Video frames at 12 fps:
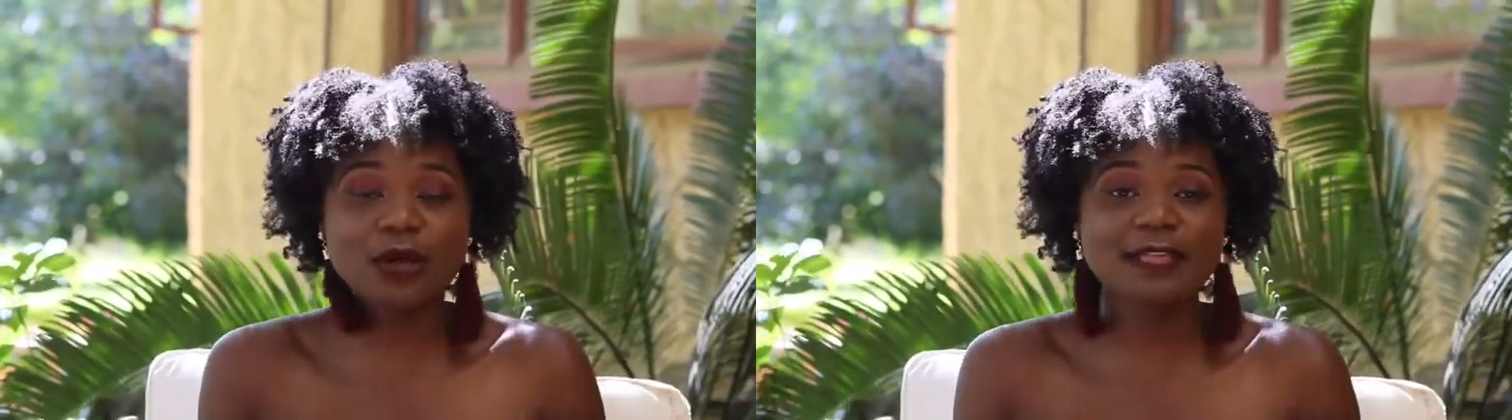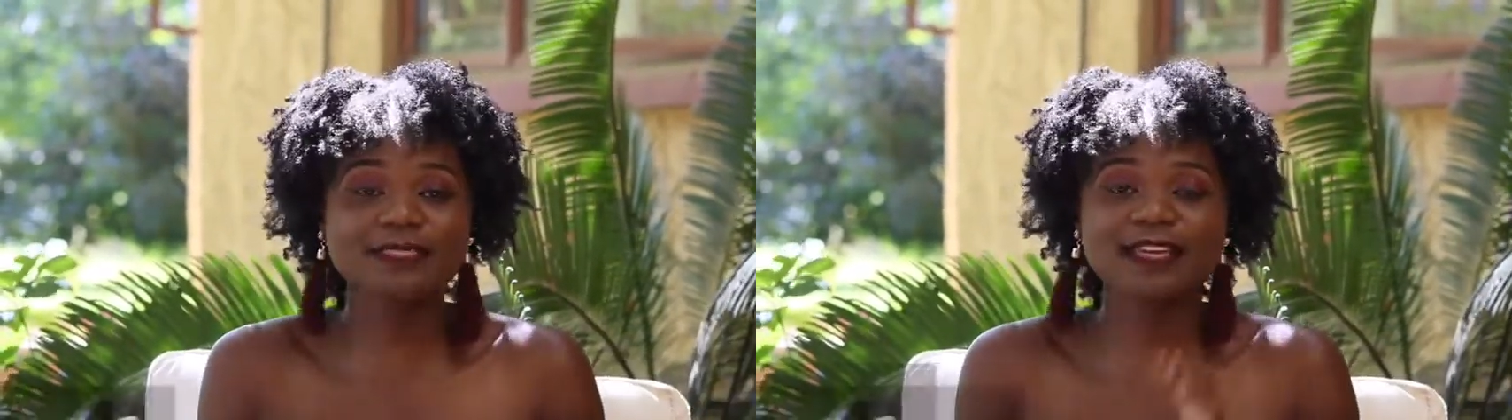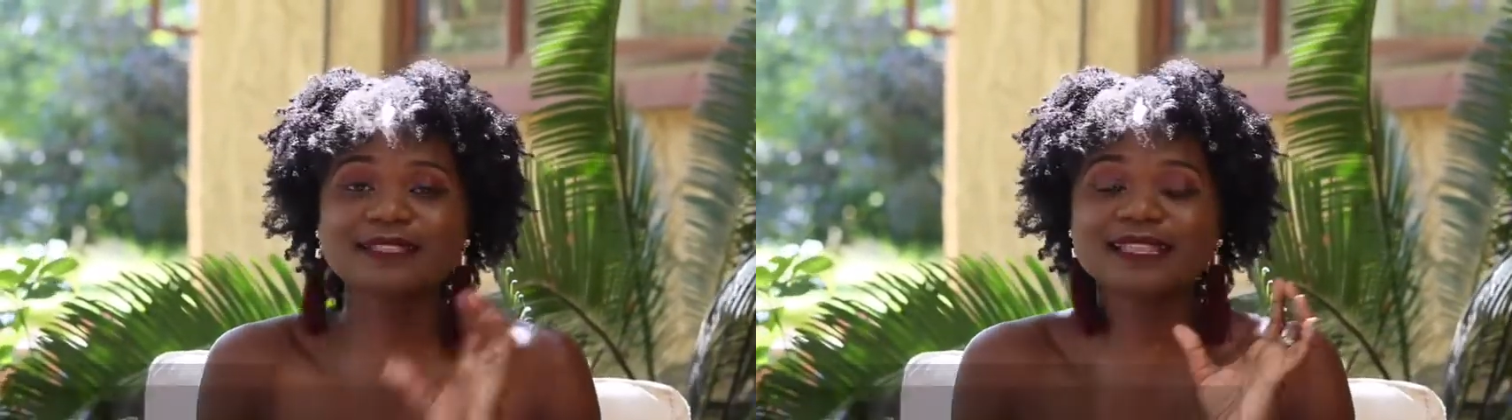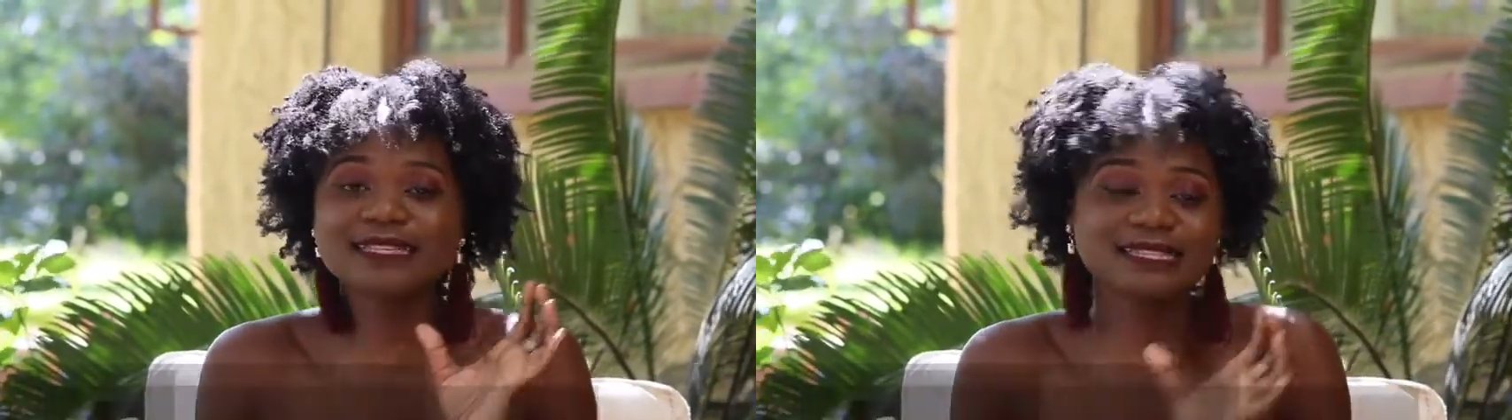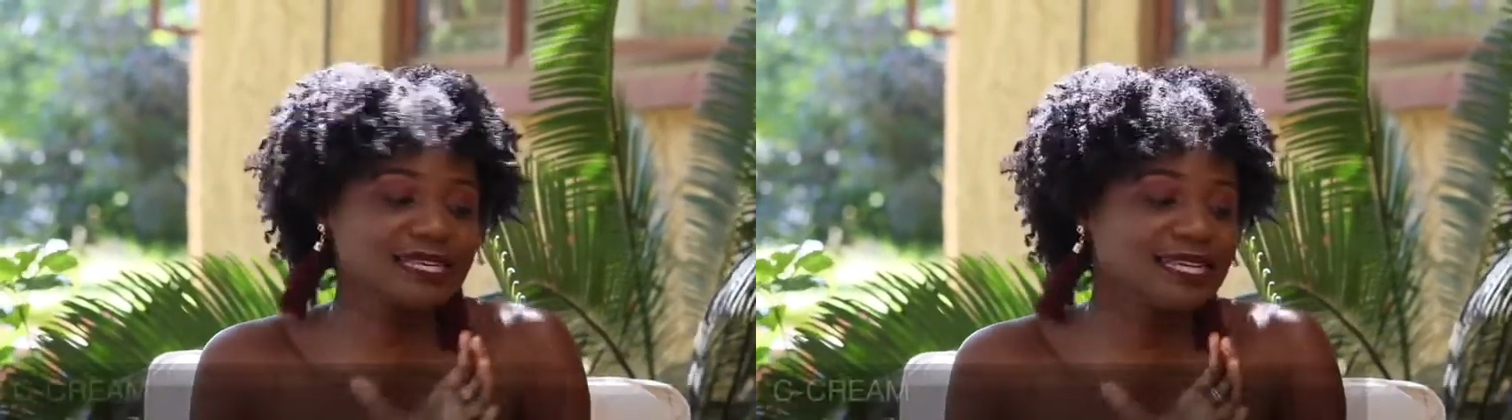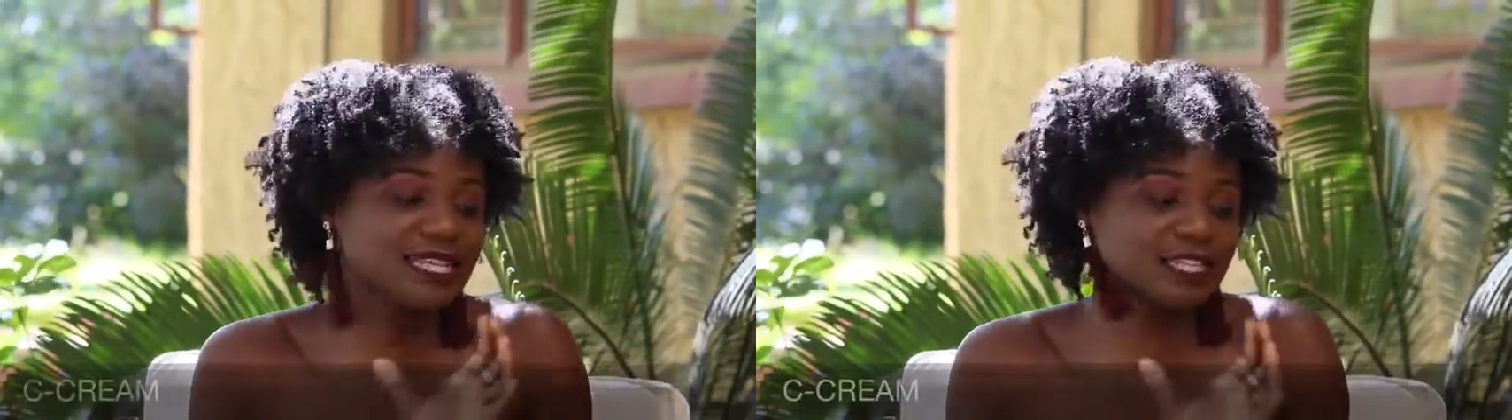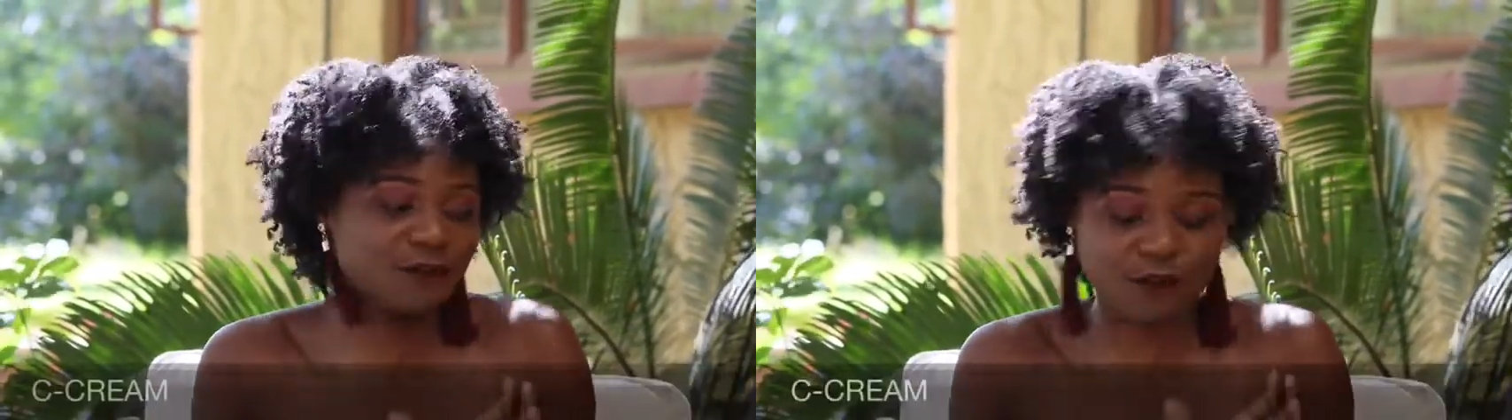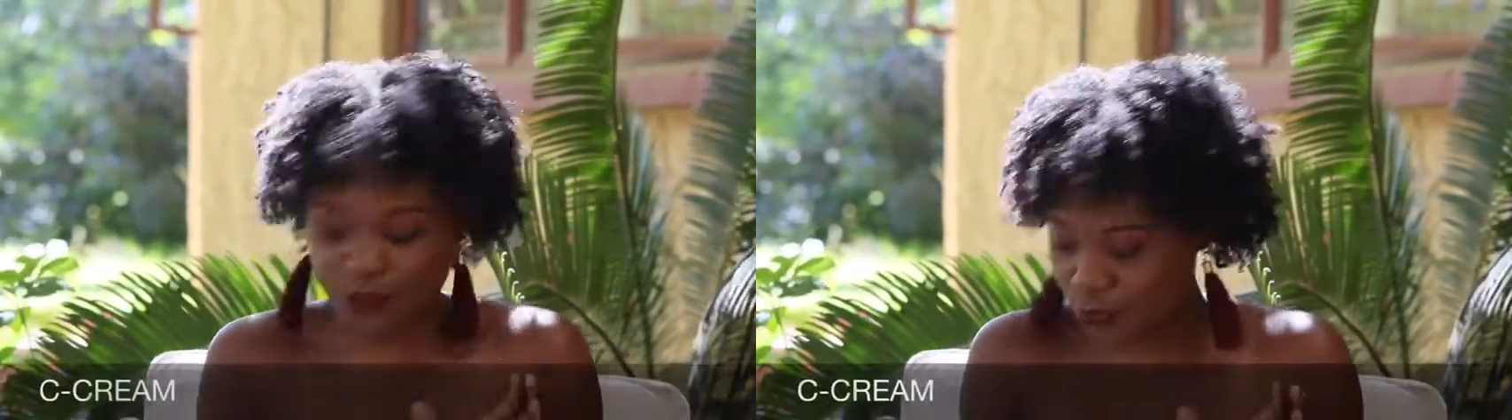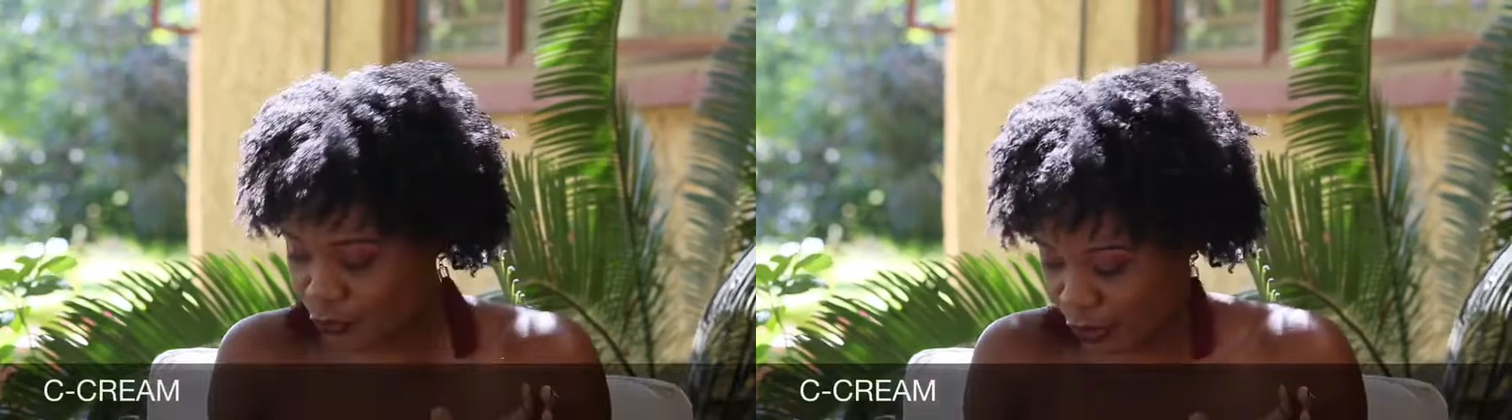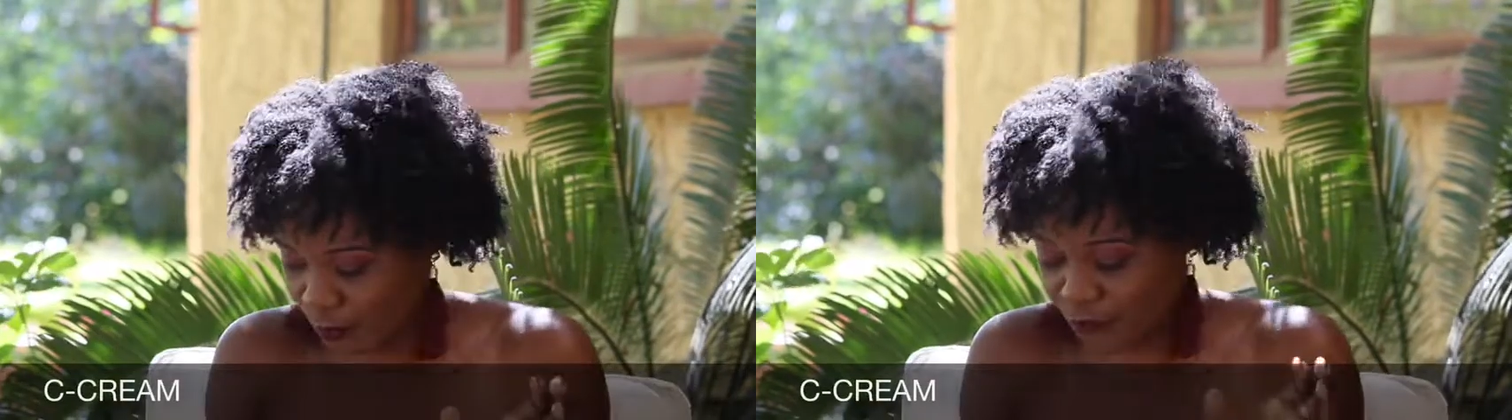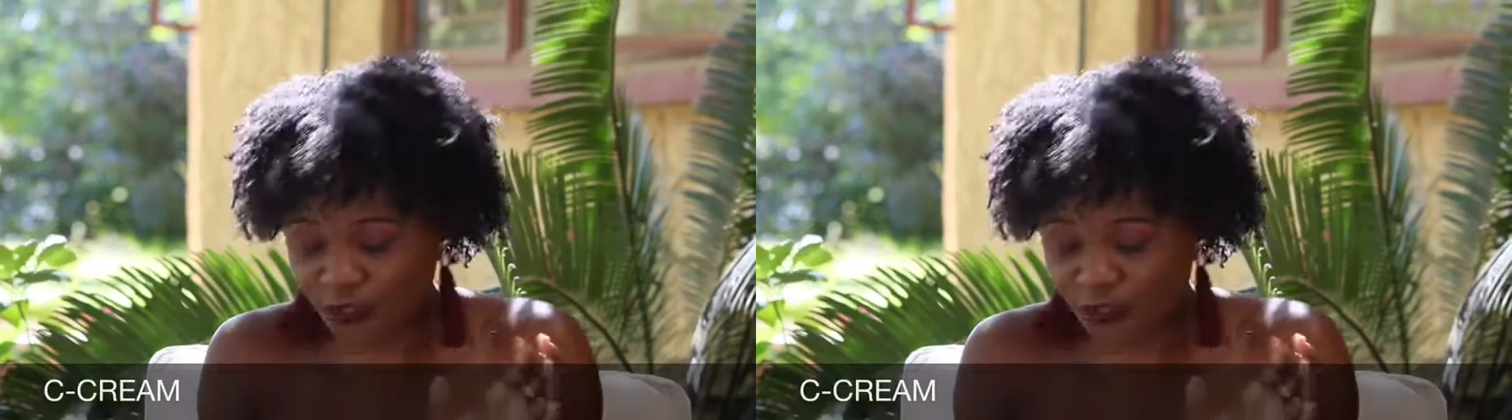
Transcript: And then the C is for the cream.